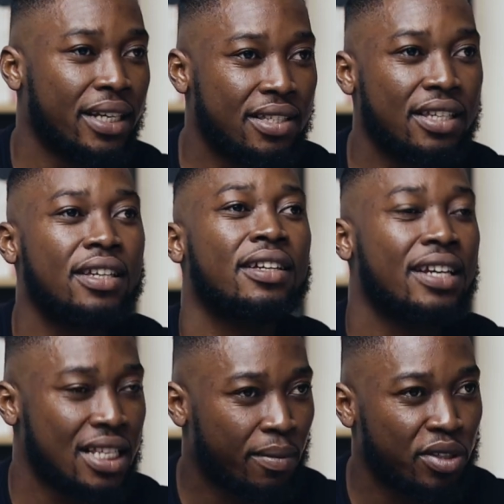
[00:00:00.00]
by C,
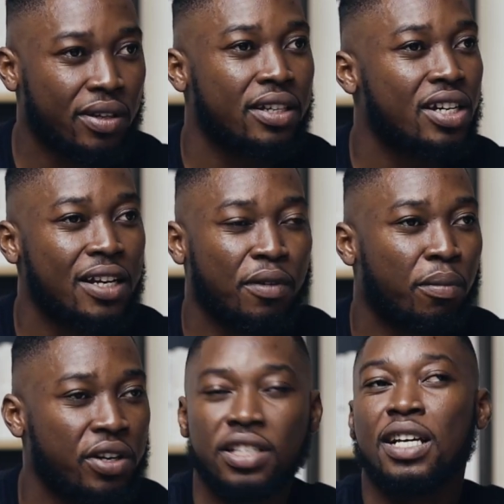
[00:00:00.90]
that's how much you can charge for a
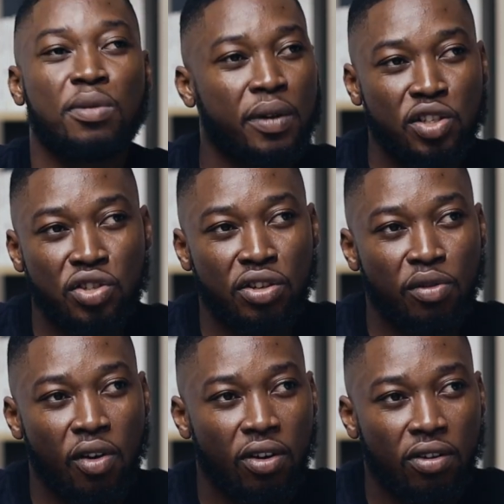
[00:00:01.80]
project. That's what we are shooting
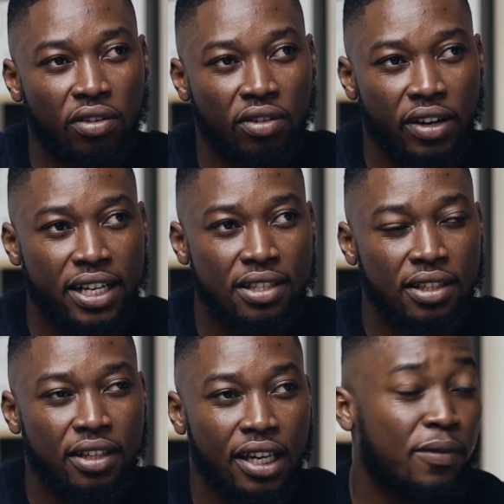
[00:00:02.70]
for, right?
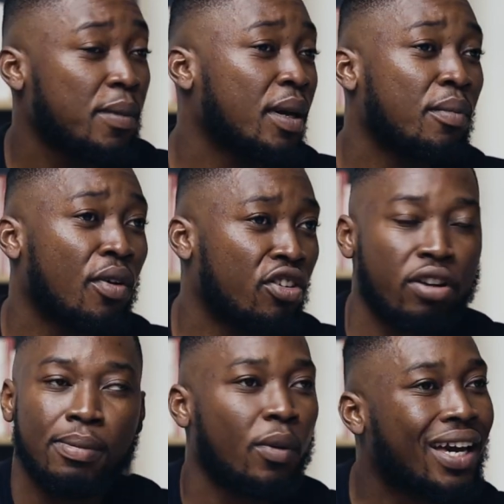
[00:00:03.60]
If we make more,
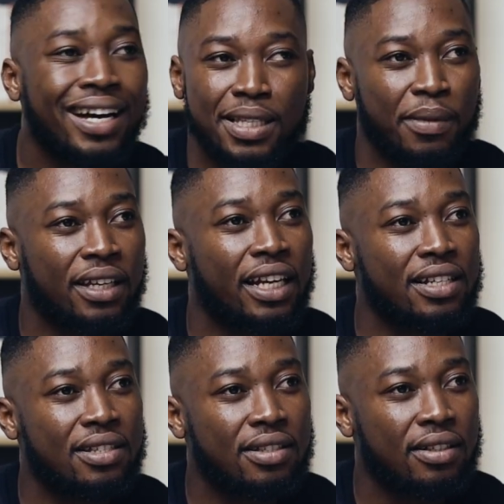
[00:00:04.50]
great, but we can't make
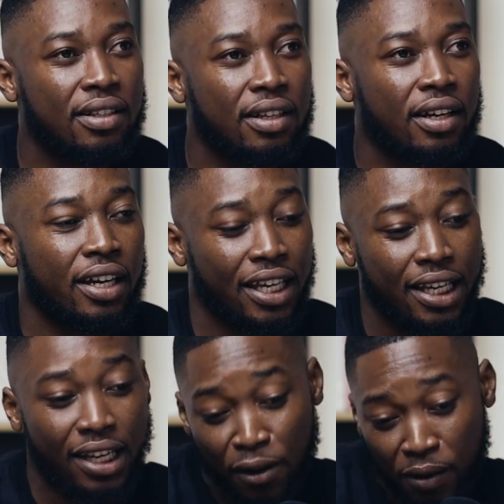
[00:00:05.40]
less.
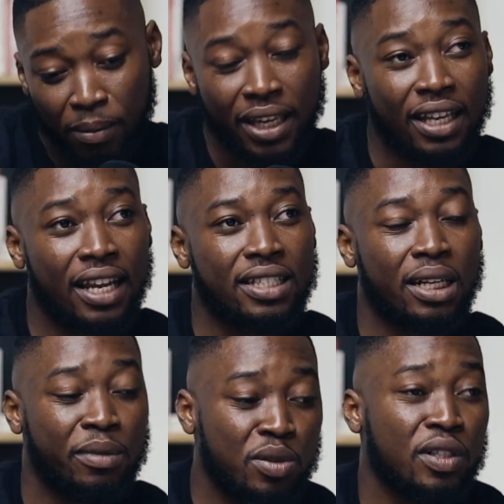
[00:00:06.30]
If we're making less,
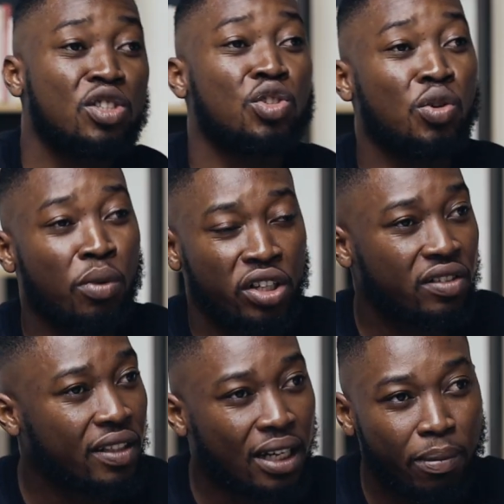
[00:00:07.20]
then it means we need to do more.
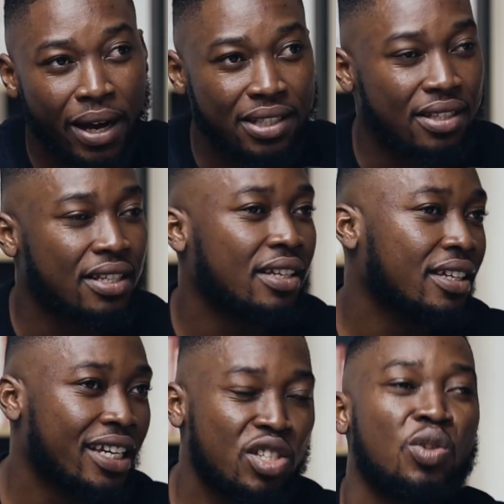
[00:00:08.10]
Do you have the capacity?
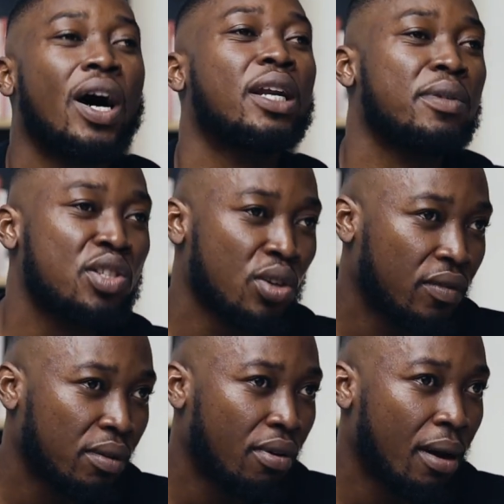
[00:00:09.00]
Yes, no. How do we
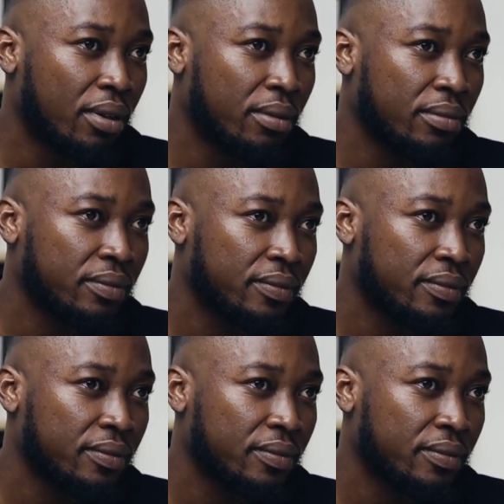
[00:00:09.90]
solve the problem,